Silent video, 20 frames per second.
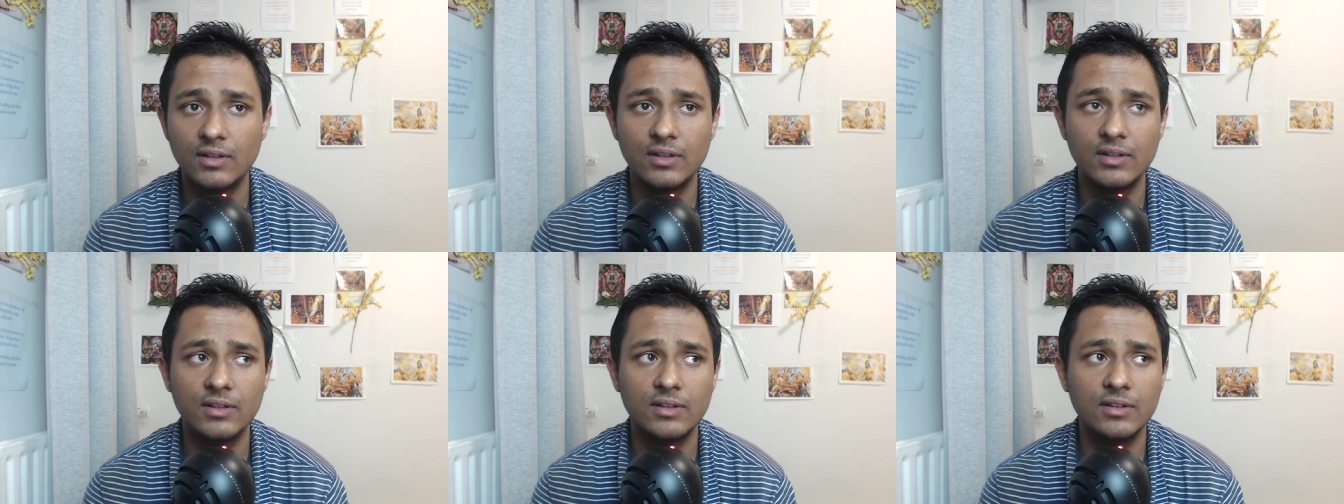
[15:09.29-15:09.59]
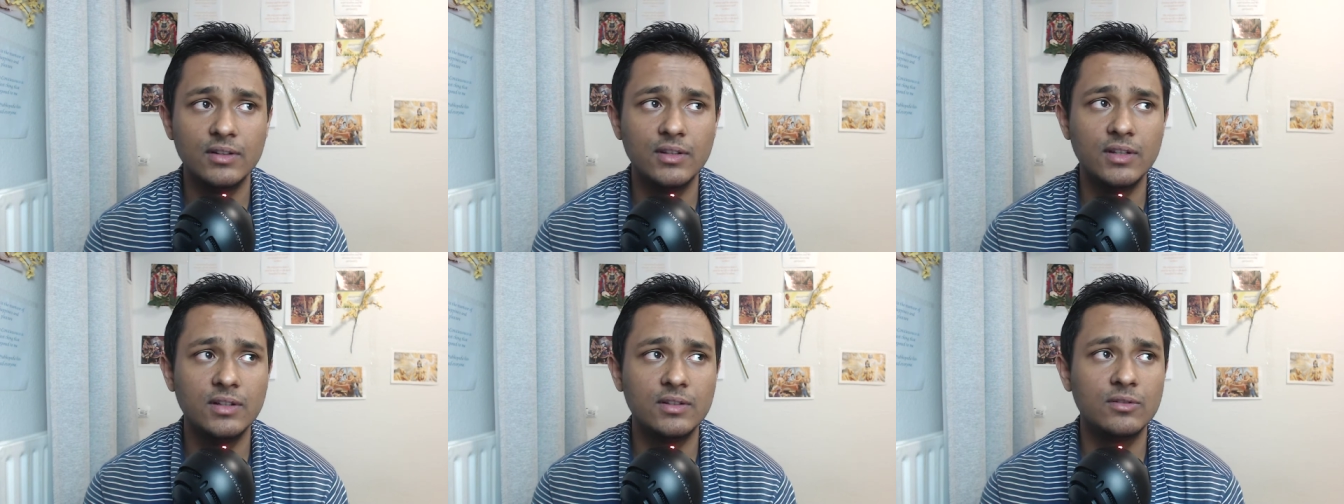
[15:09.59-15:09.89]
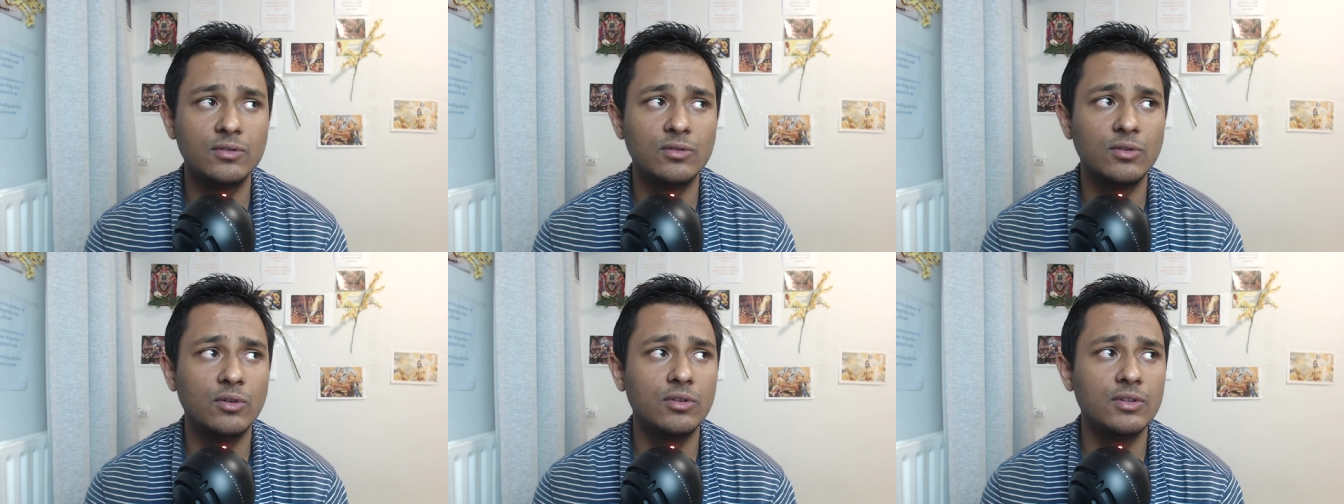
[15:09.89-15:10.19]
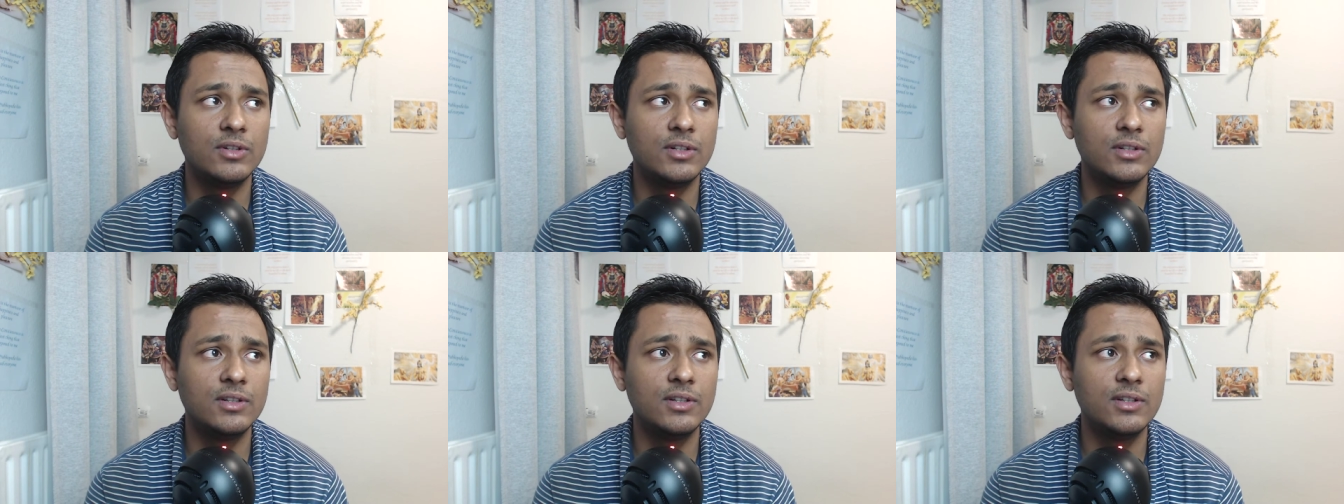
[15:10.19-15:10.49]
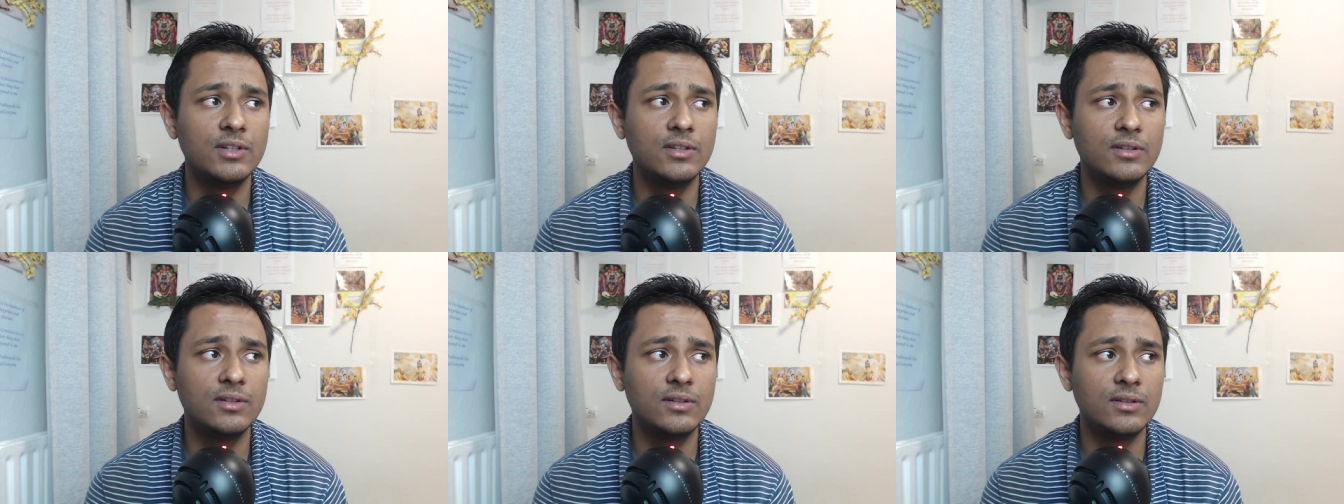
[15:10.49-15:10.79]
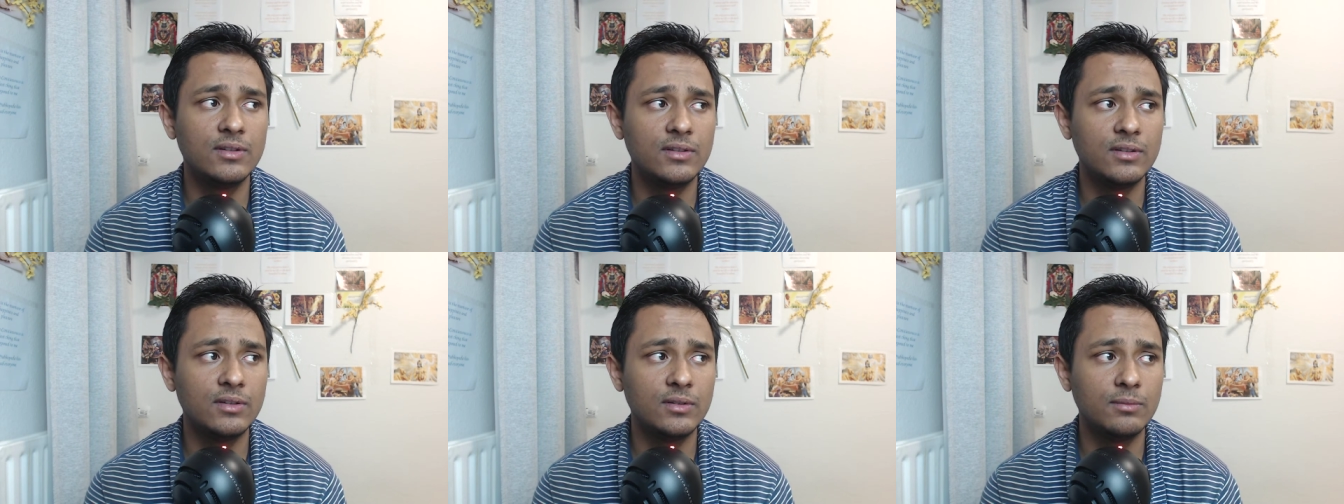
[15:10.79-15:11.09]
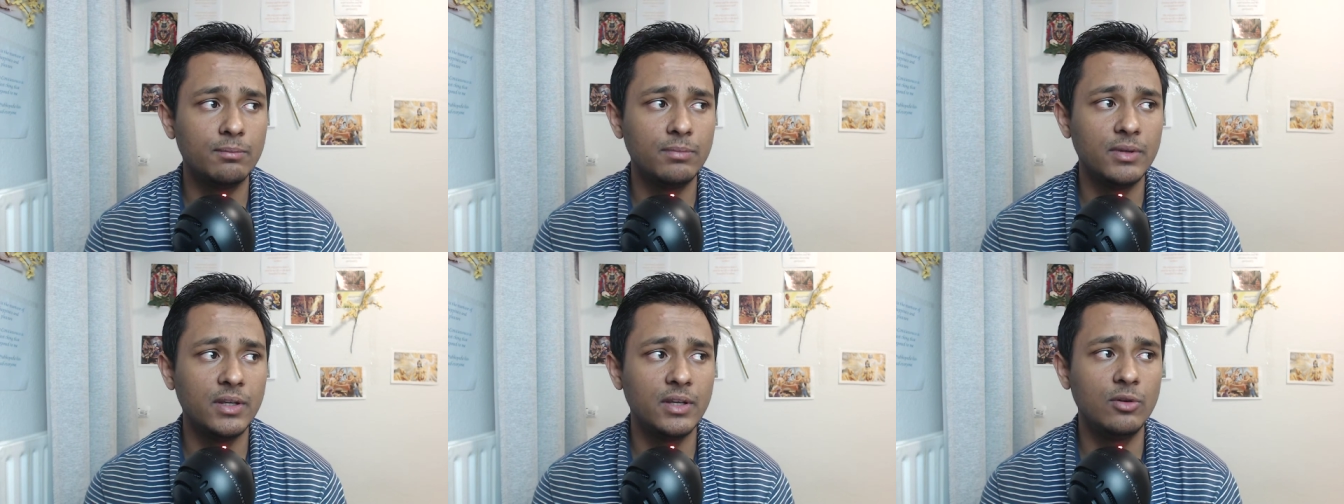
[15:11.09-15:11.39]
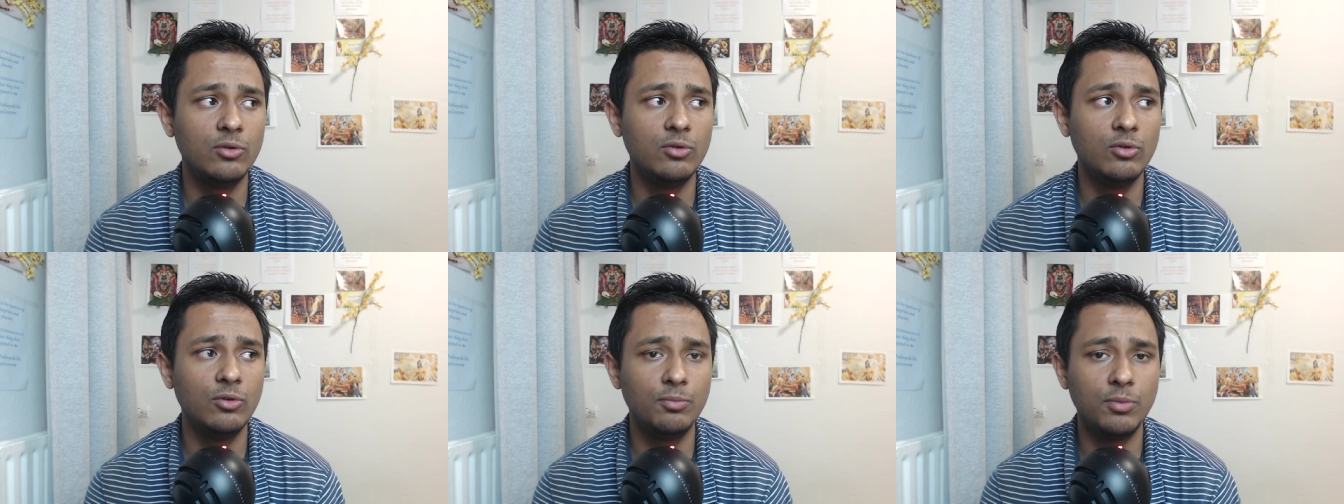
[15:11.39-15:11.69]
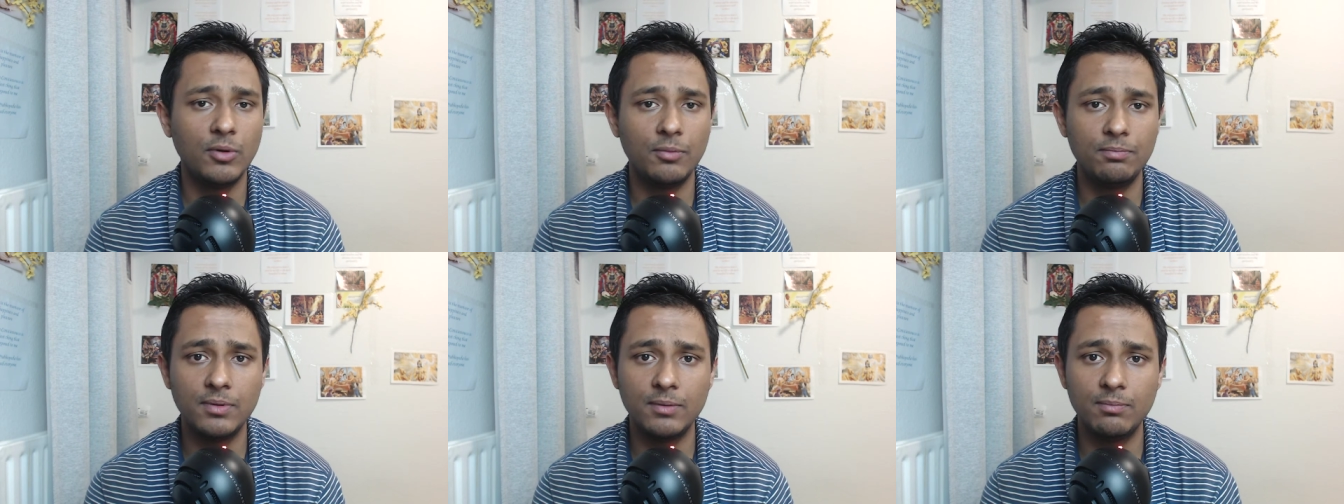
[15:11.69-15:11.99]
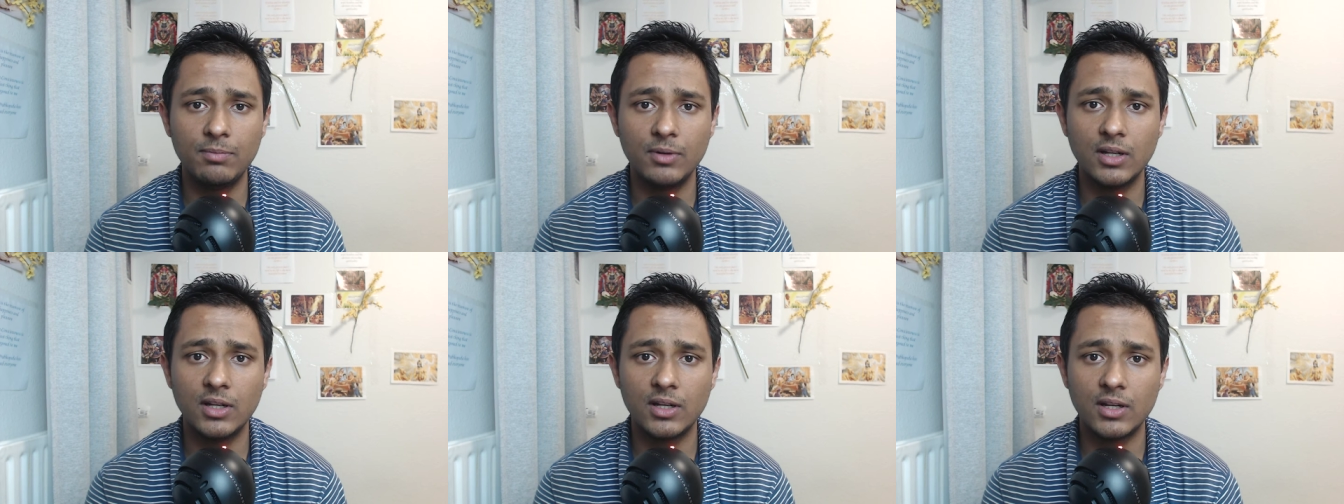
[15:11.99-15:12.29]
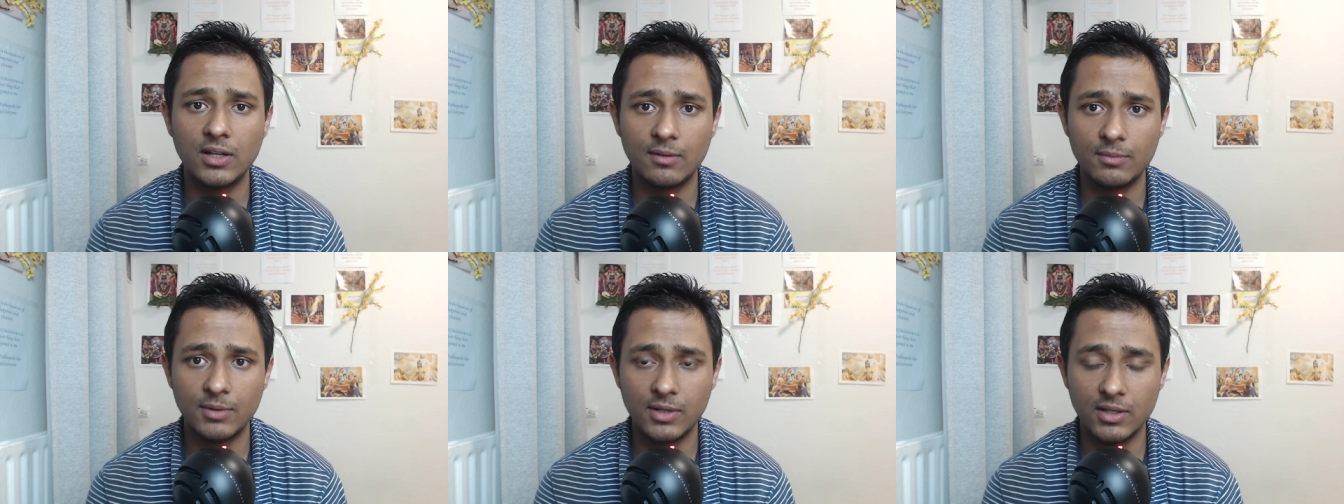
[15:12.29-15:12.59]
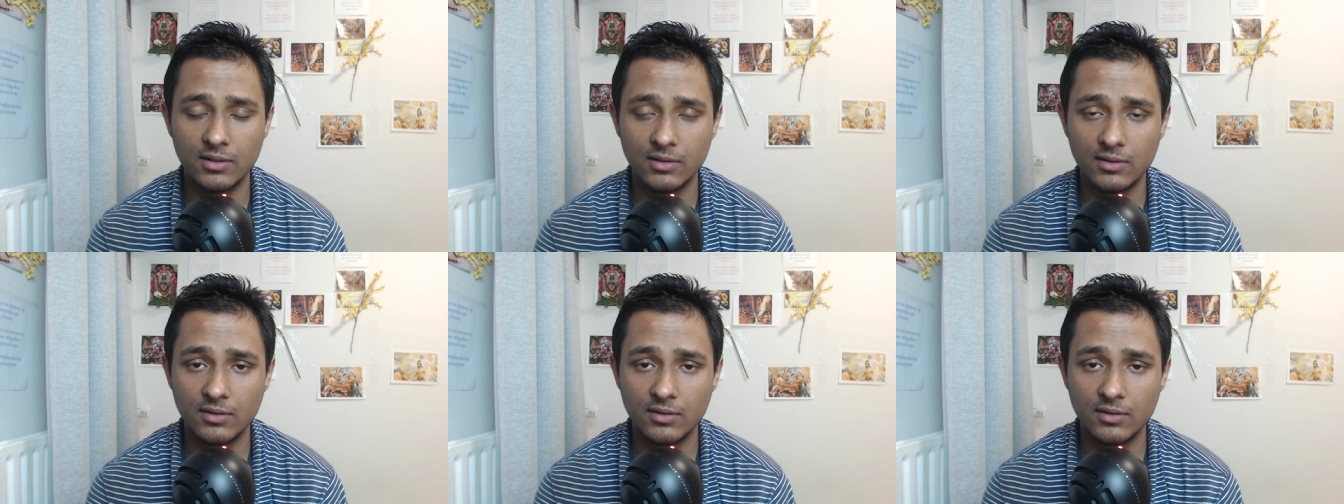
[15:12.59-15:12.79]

They saw that this big group of people are coming.